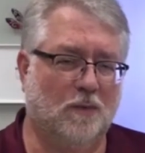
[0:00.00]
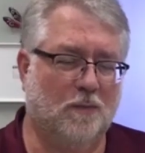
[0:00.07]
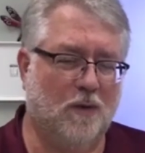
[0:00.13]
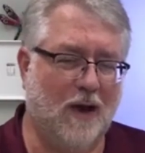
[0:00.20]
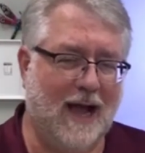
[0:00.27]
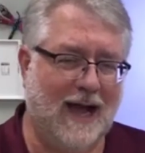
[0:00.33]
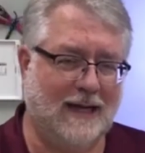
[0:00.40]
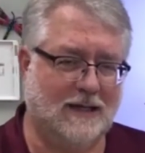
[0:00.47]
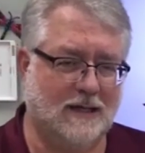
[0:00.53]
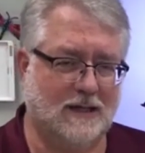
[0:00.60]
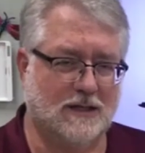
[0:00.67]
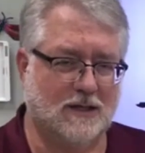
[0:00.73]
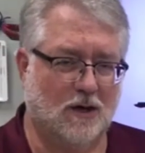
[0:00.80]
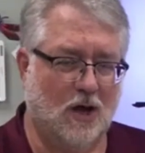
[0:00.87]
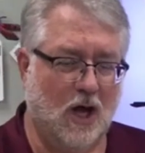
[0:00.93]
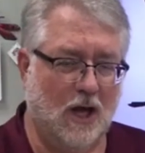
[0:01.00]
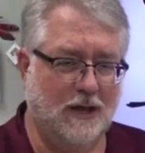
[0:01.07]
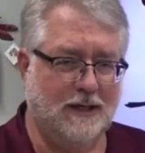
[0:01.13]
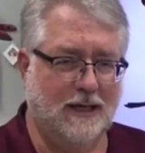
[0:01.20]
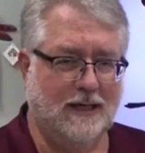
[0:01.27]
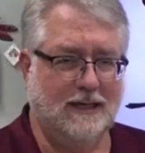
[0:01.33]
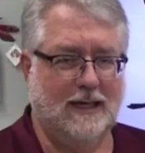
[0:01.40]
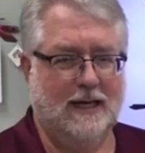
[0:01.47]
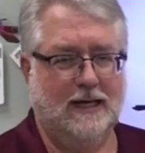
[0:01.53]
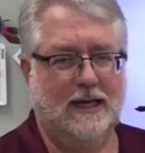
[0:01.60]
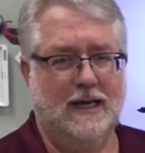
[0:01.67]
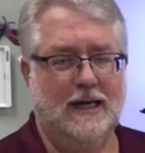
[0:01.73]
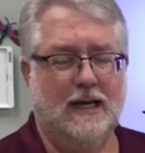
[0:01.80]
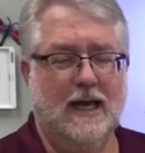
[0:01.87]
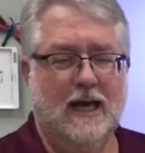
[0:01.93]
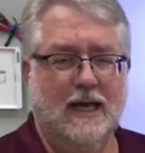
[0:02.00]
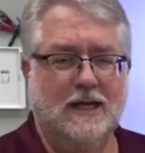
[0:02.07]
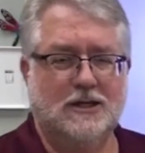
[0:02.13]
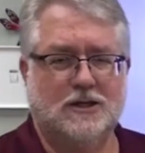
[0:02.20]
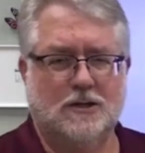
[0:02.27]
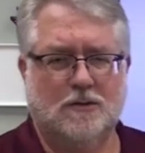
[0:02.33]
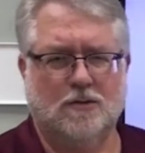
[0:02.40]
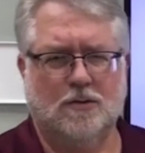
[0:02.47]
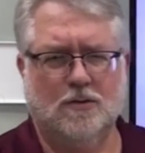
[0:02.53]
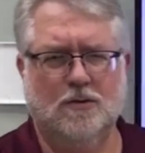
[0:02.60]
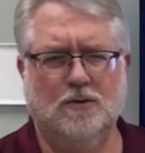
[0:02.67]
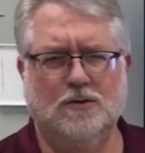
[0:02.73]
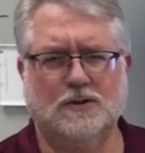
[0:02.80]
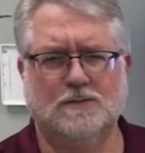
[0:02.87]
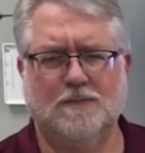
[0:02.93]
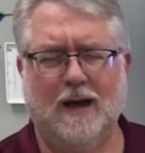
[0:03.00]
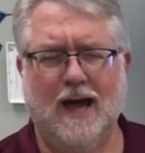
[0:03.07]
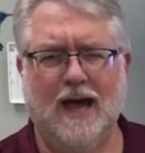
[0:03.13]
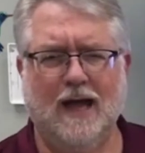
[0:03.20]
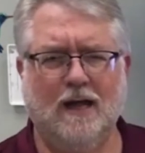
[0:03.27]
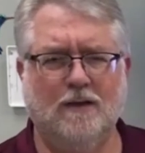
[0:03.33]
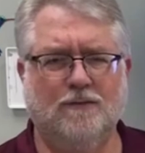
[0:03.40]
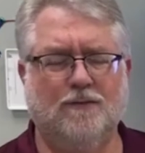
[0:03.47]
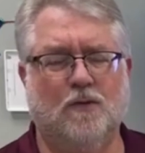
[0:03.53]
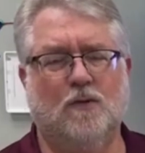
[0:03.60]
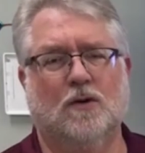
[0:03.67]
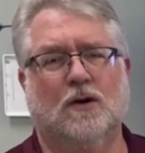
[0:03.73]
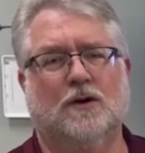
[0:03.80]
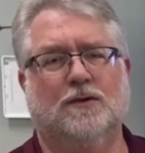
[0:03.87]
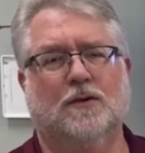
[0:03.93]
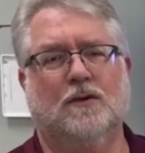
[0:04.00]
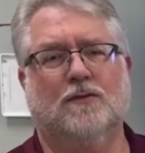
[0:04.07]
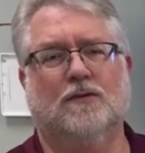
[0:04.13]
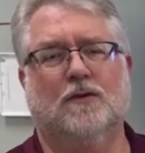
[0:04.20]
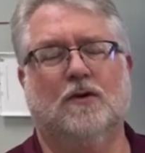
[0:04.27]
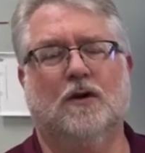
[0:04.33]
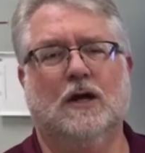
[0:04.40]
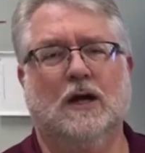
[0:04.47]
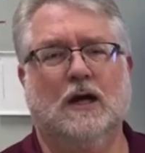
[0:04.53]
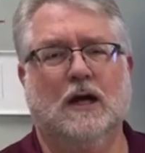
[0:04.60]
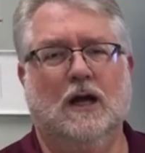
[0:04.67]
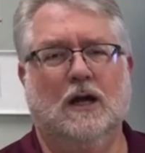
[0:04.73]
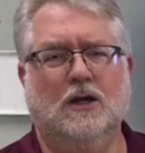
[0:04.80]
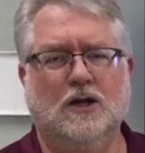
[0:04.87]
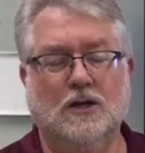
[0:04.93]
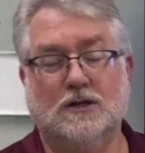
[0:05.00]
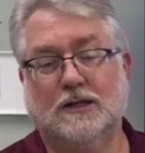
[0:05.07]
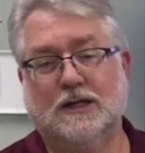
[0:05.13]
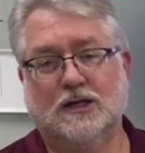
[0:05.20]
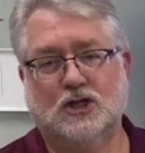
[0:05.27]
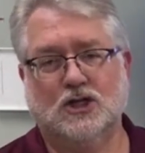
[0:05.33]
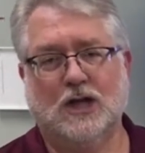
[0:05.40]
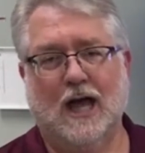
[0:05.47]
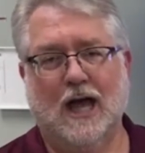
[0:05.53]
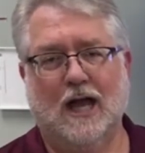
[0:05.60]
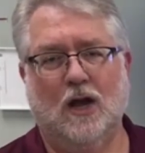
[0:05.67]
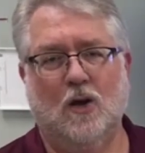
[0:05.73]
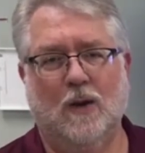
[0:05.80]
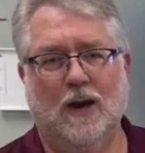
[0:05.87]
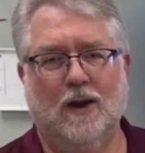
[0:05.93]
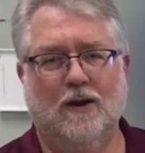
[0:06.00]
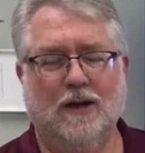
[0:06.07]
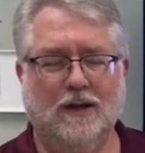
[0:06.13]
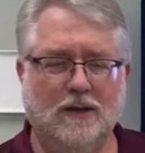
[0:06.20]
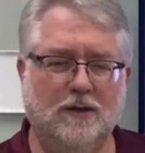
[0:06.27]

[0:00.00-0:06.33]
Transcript: practice, their hunting technique, is to cruise back and forth over usually a shallow area.